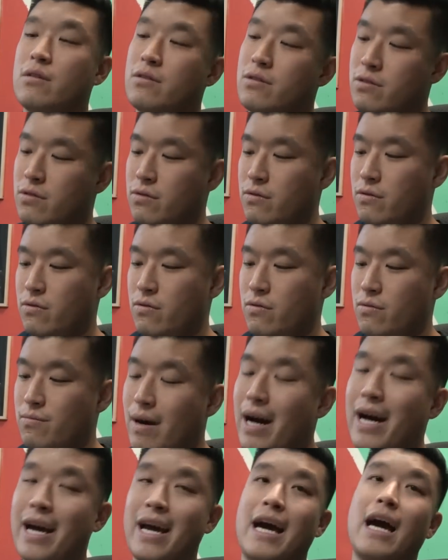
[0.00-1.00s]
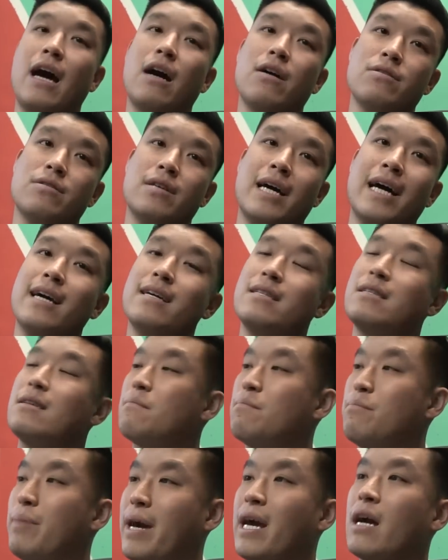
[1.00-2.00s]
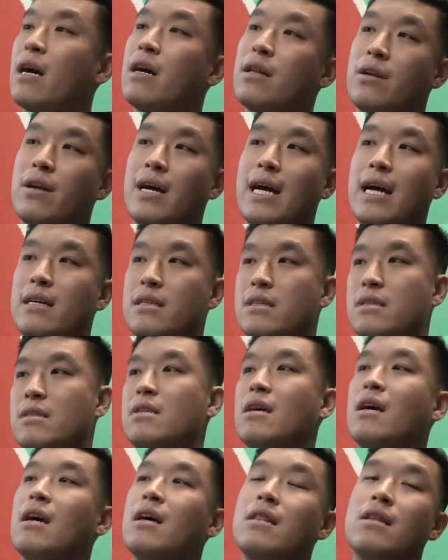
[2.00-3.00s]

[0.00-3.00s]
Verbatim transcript: to my house, I get to bang on their asses.